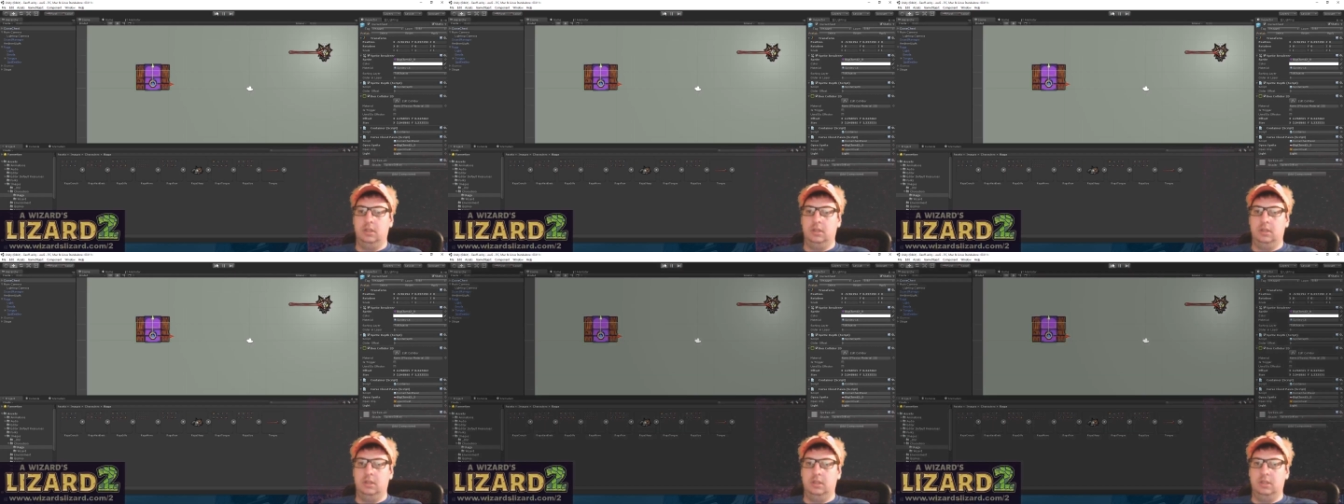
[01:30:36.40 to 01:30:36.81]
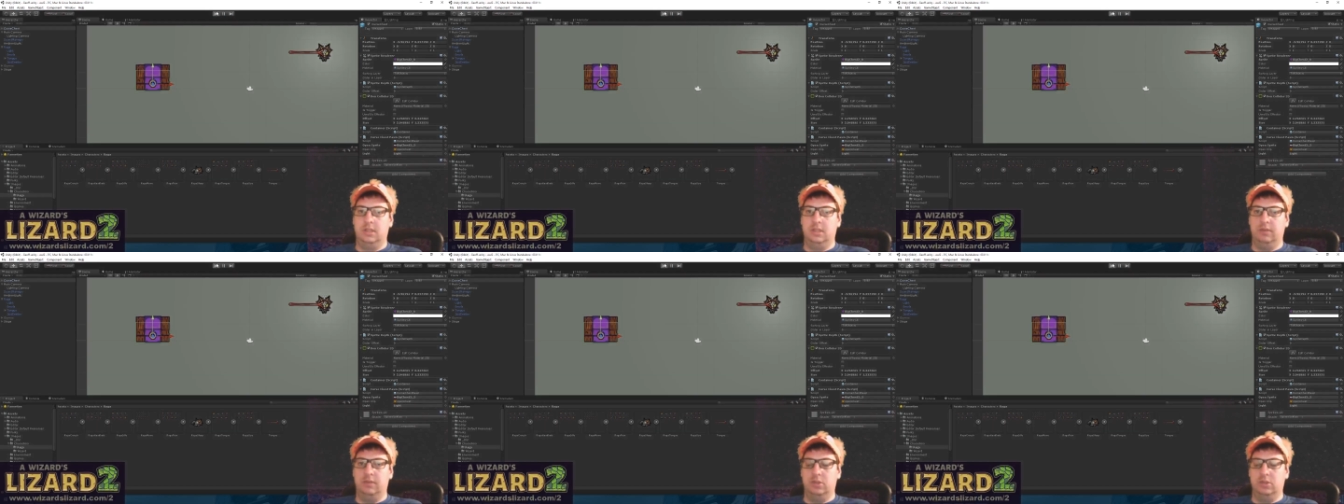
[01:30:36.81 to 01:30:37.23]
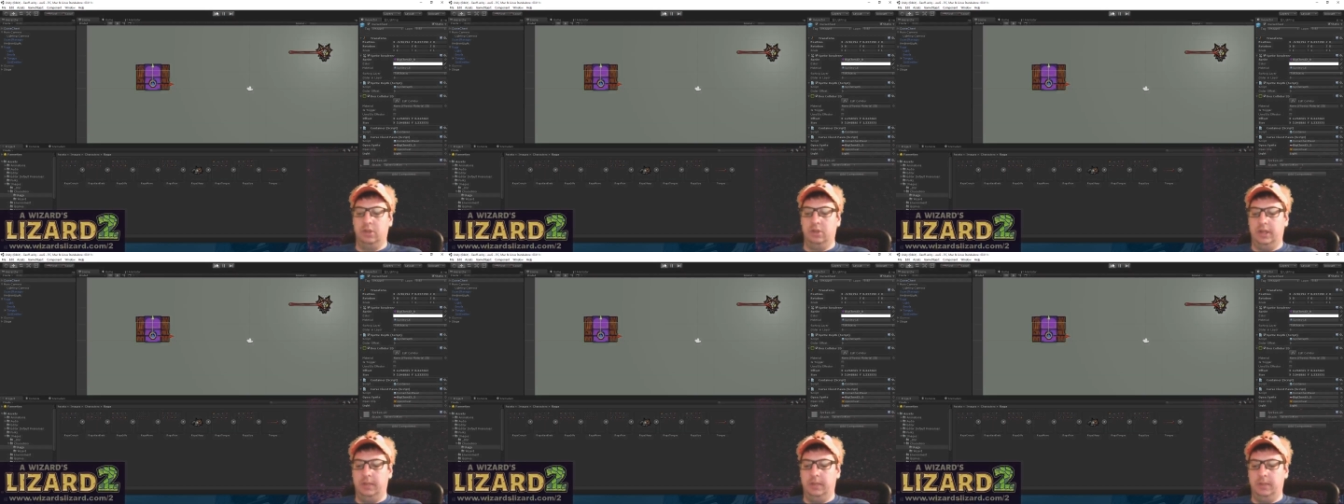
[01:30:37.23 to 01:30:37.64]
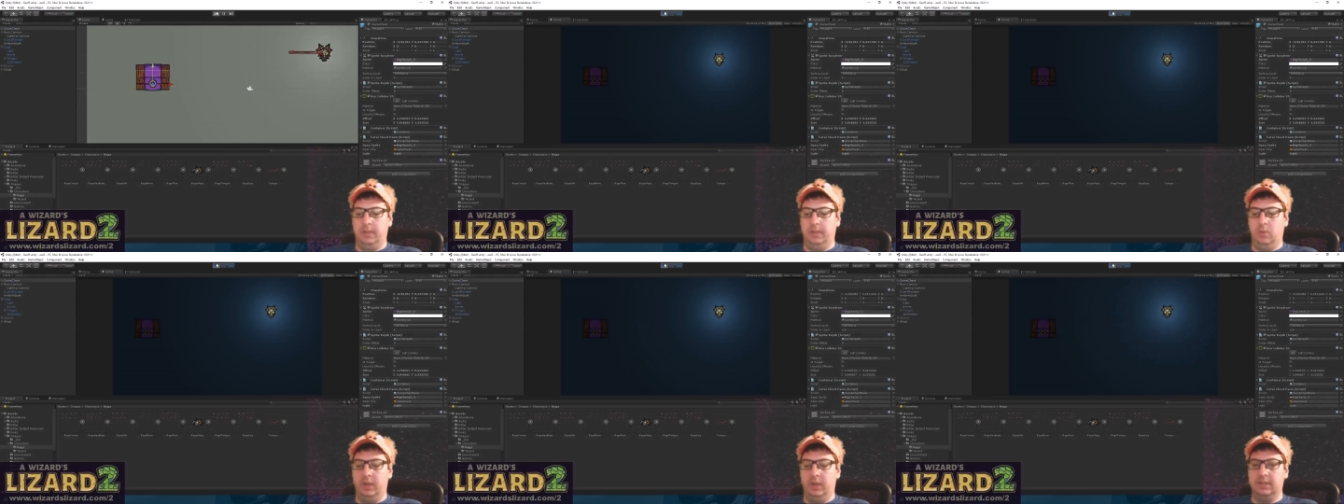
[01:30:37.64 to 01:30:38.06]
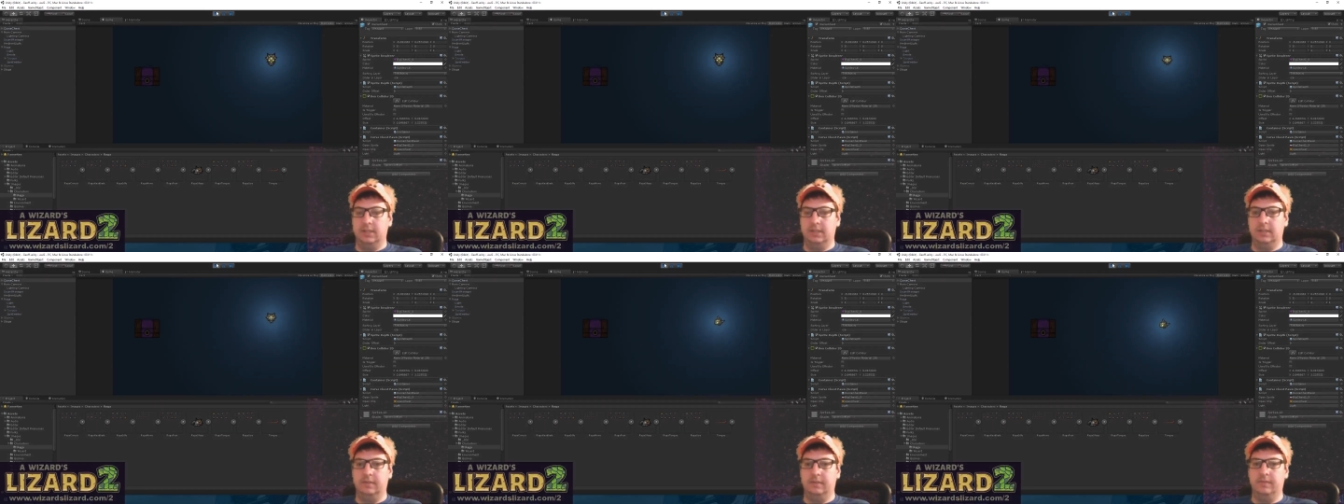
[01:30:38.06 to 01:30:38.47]
Instead of just looking like a big white
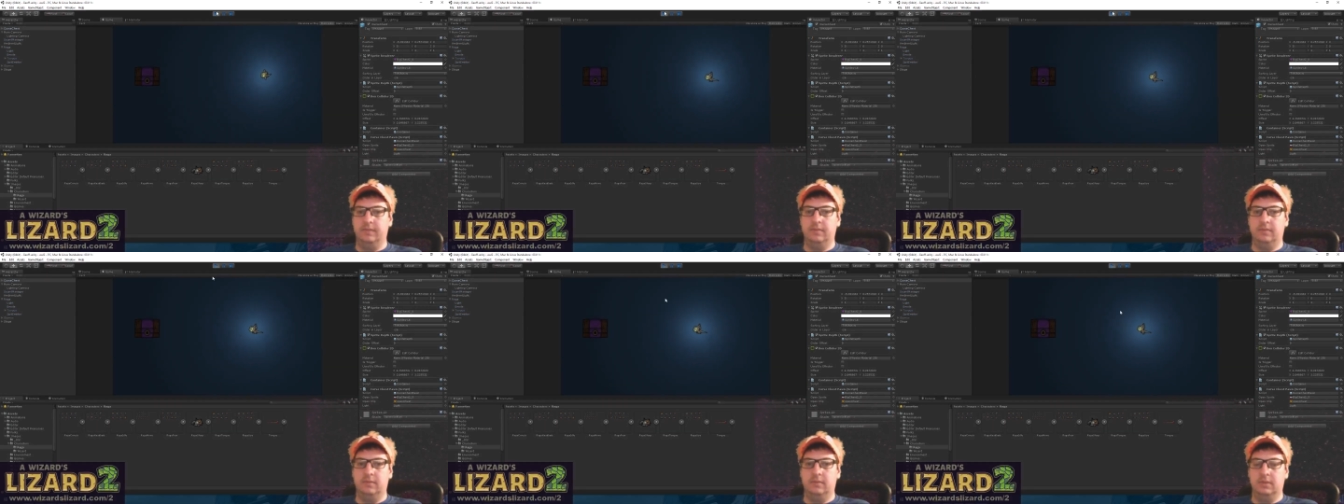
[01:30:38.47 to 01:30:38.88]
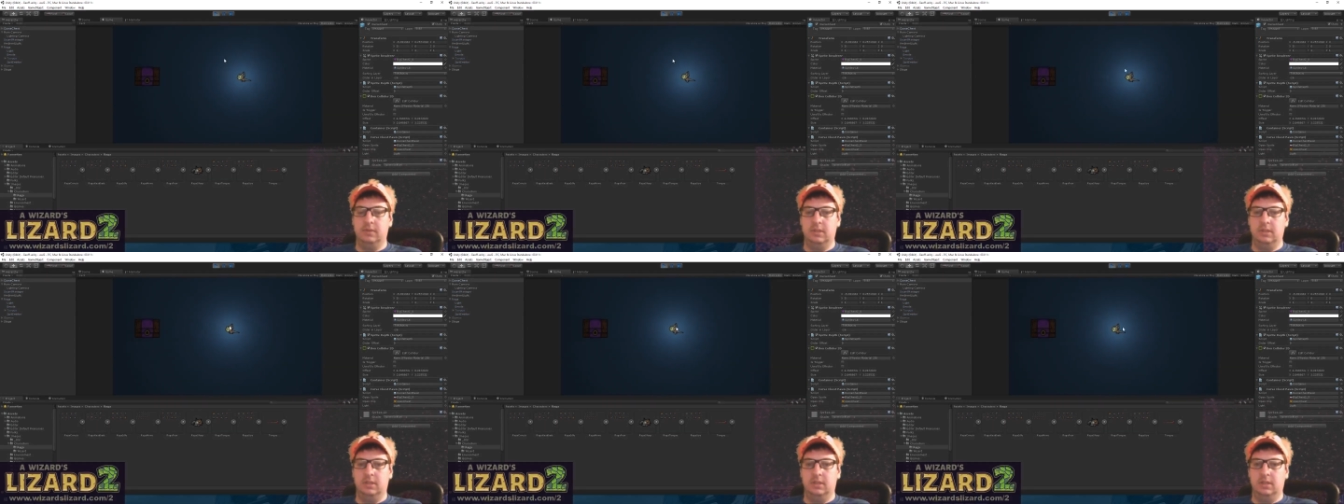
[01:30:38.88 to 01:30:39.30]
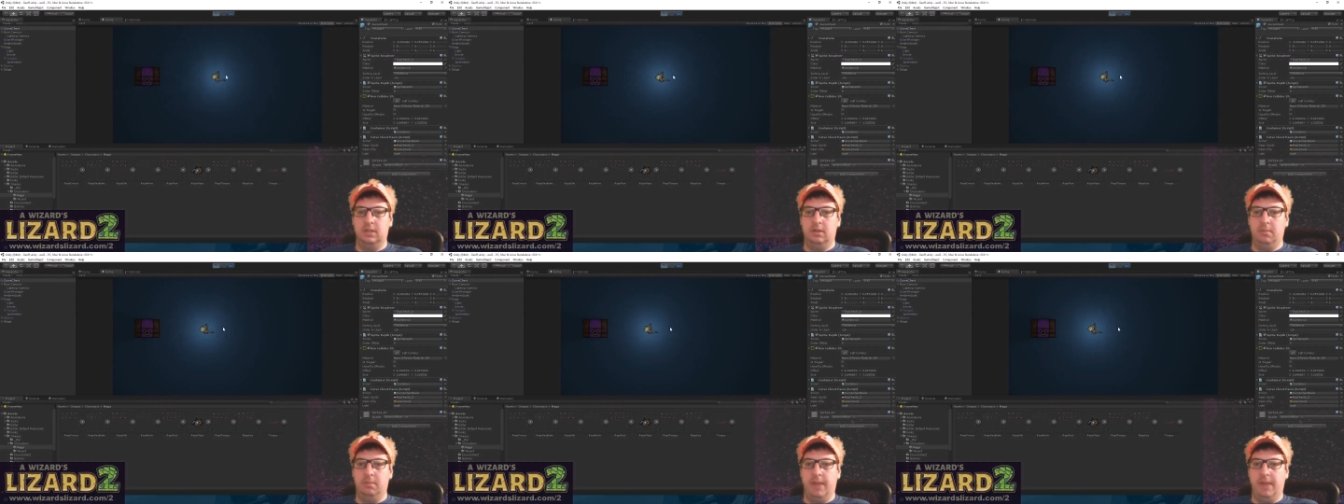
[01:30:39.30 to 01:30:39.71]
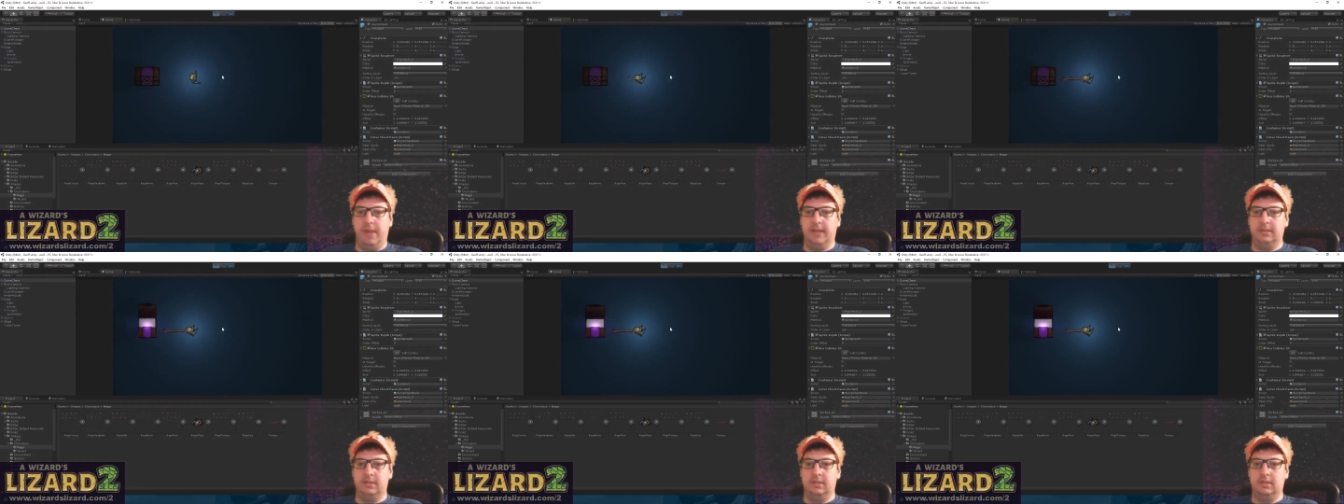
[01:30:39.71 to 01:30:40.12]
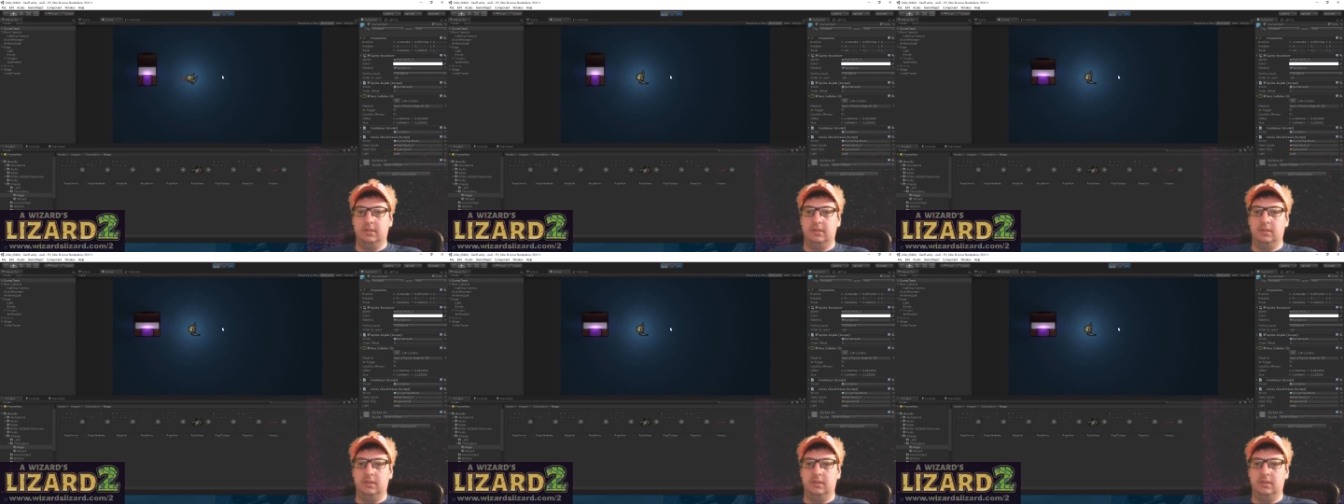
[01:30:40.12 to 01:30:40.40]
mass.